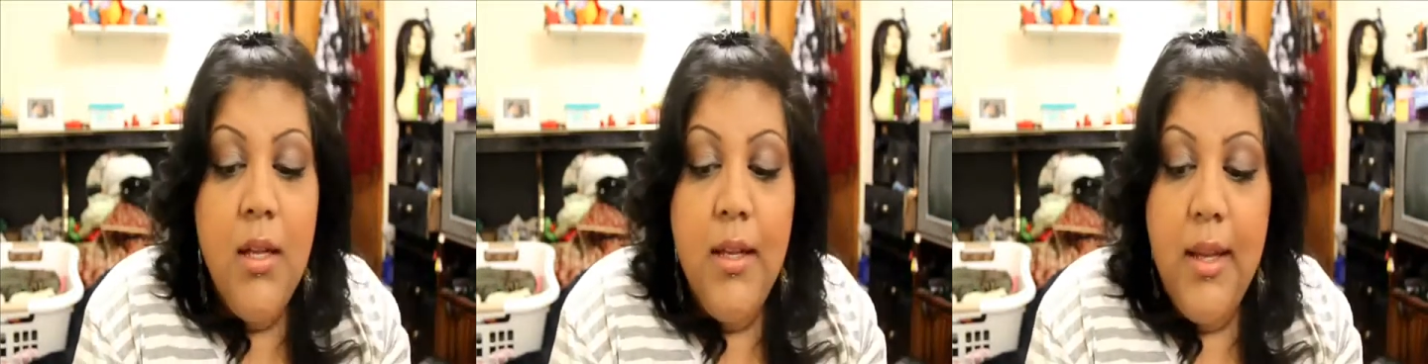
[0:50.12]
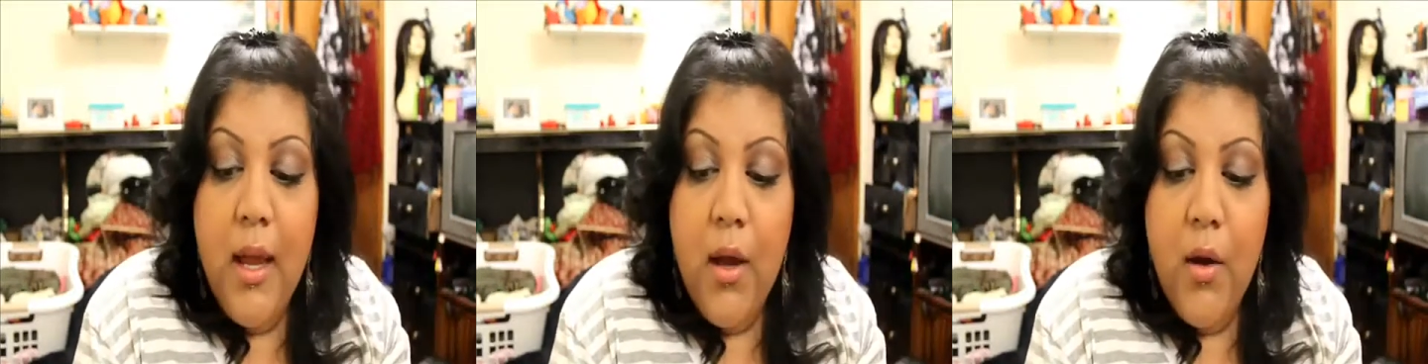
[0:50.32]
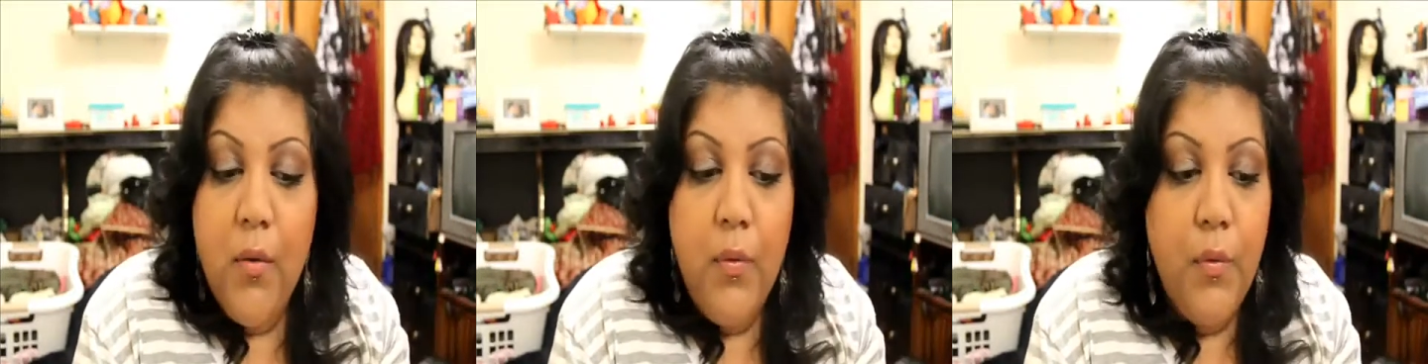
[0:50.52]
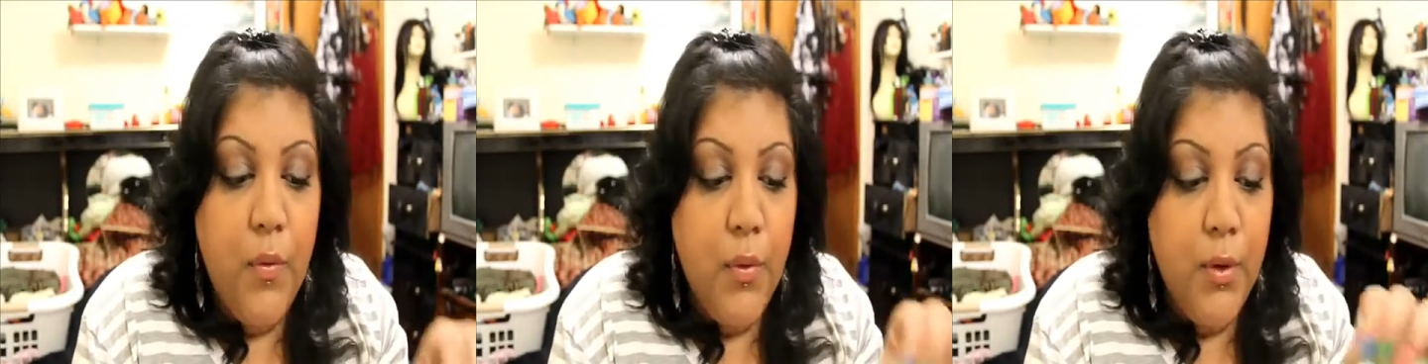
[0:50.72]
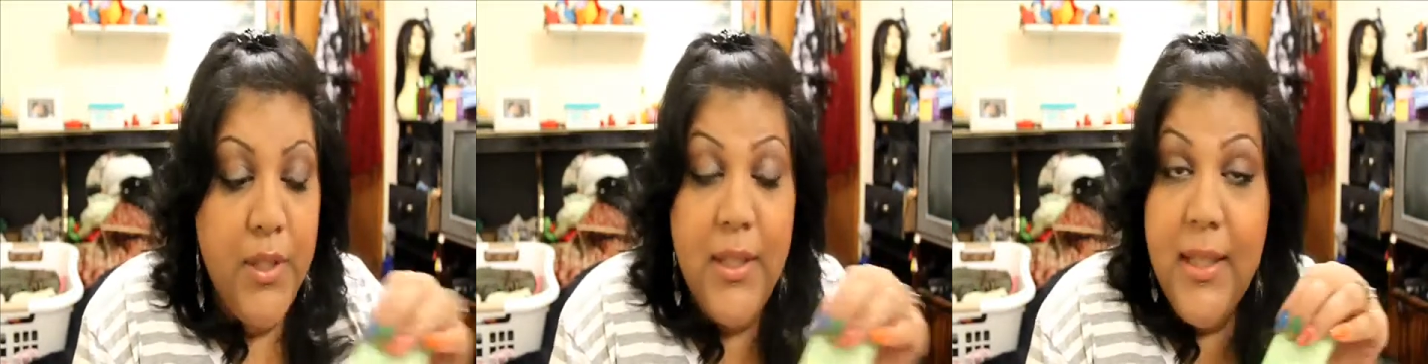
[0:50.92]
Now
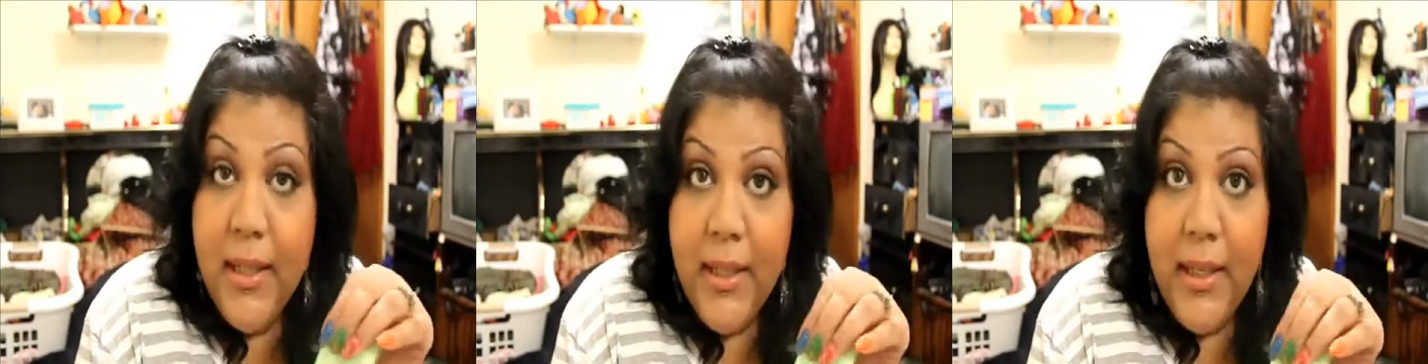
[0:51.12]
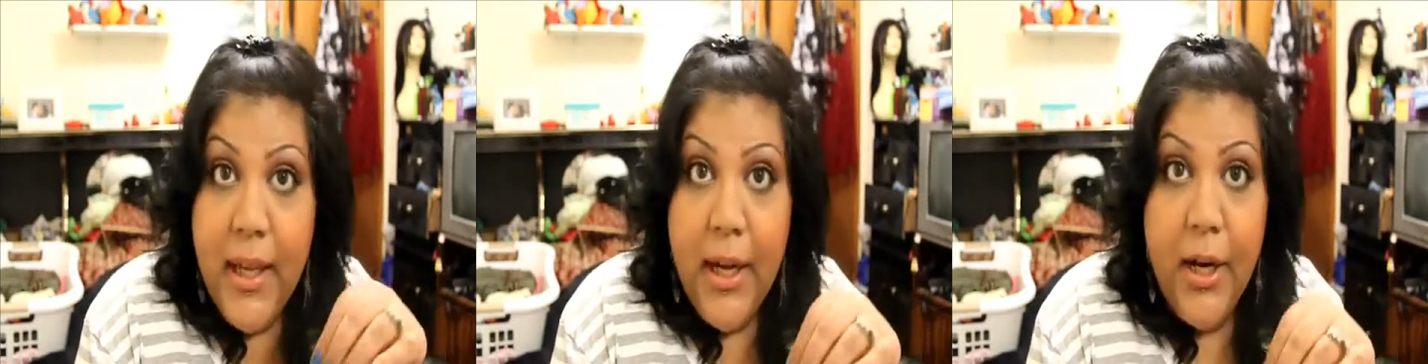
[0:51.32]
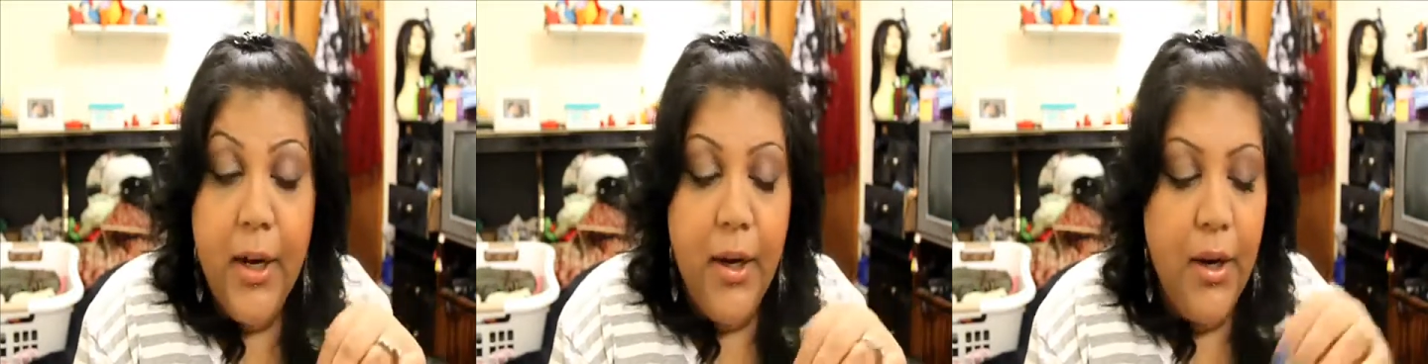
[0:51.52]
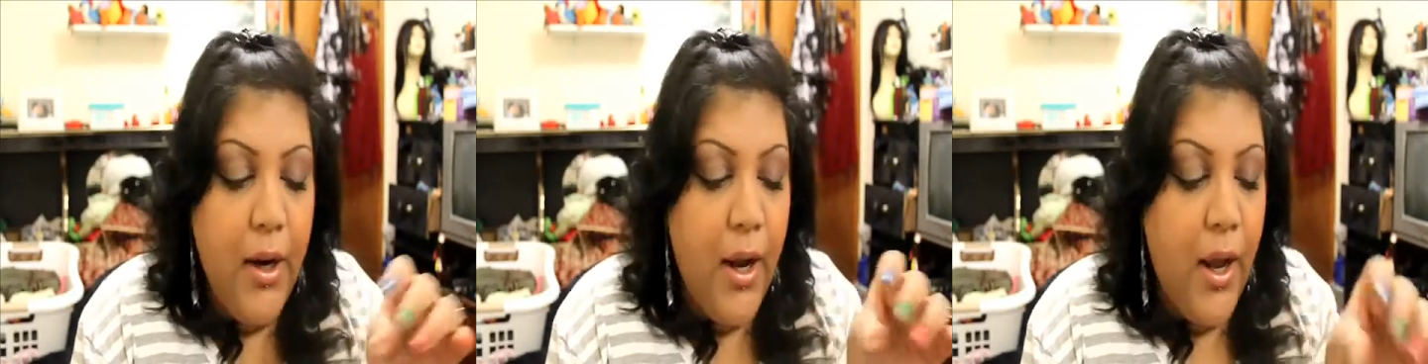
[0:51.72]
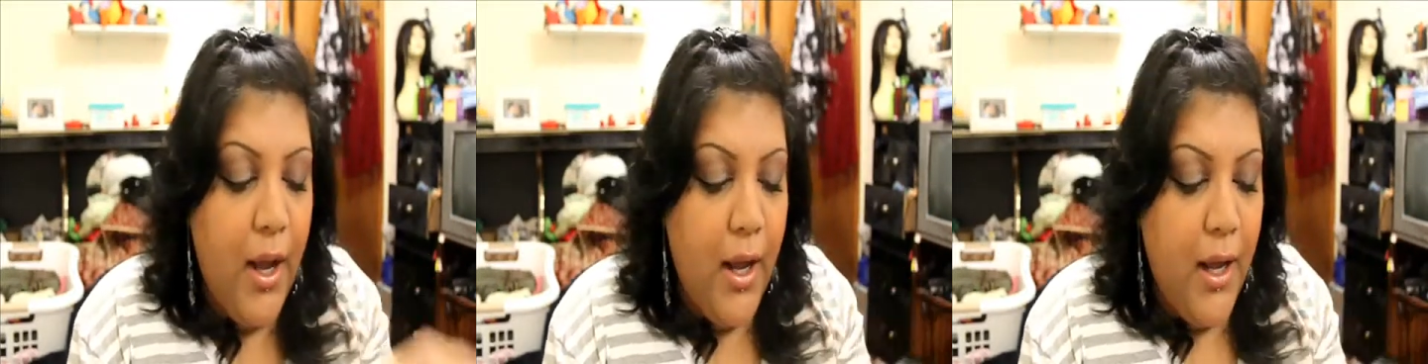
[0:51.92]
for
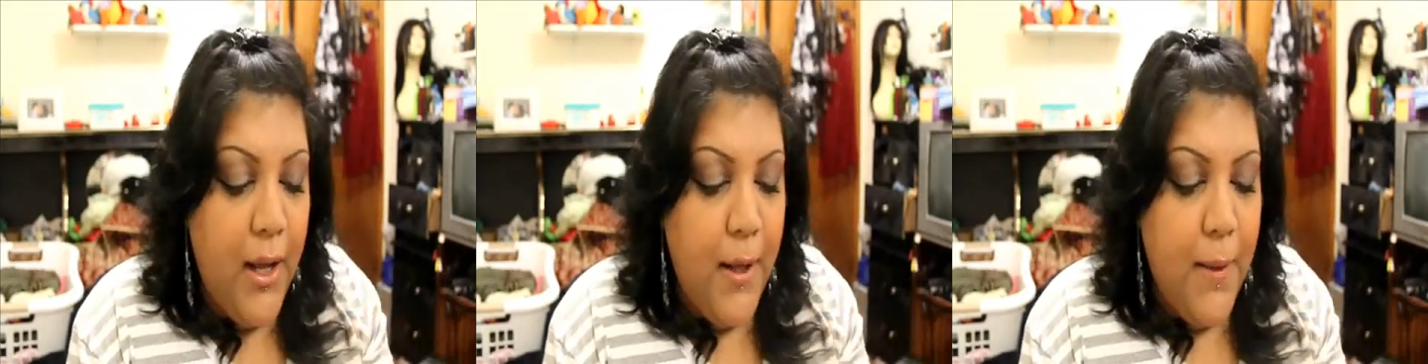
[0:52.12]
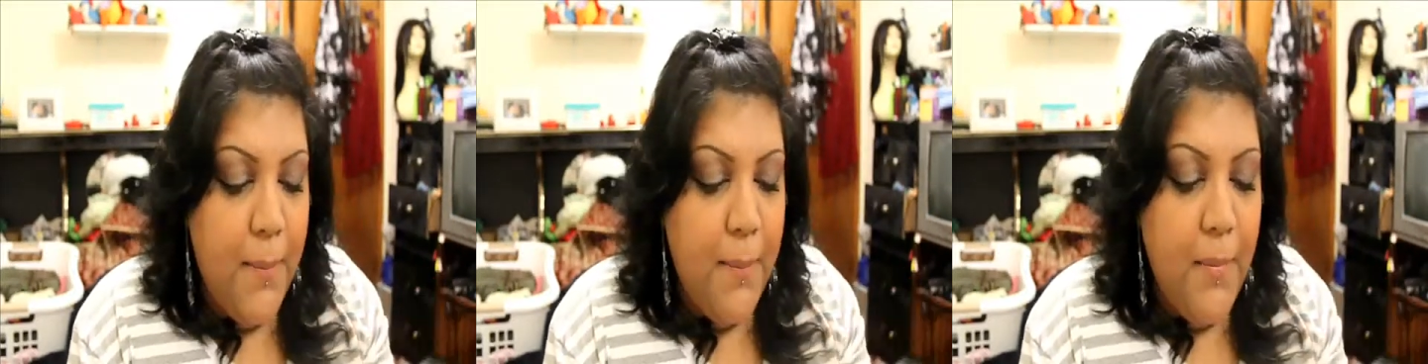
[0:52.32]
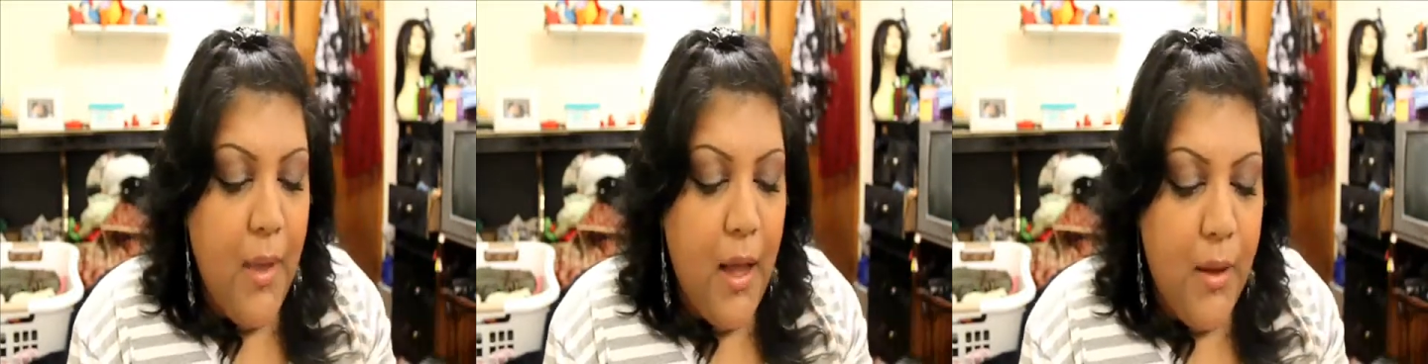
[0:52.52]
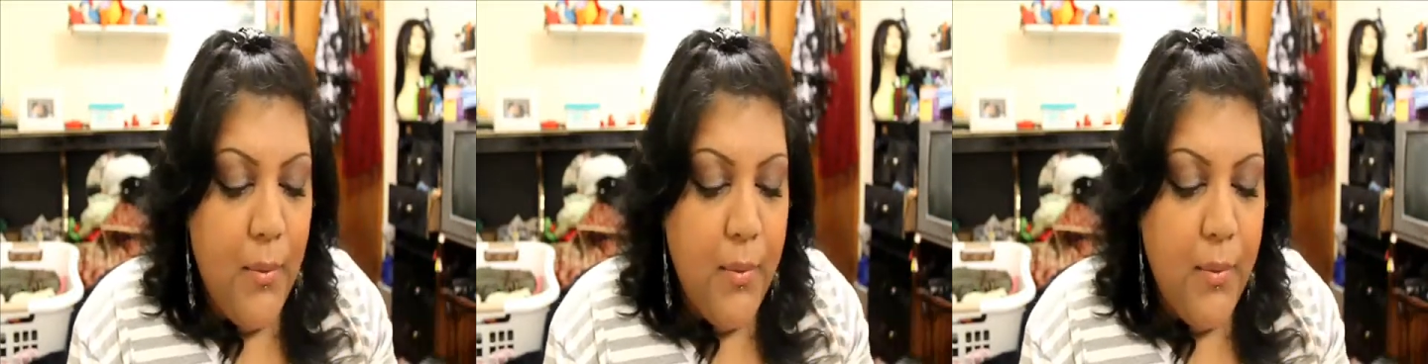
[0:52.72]
skincare, I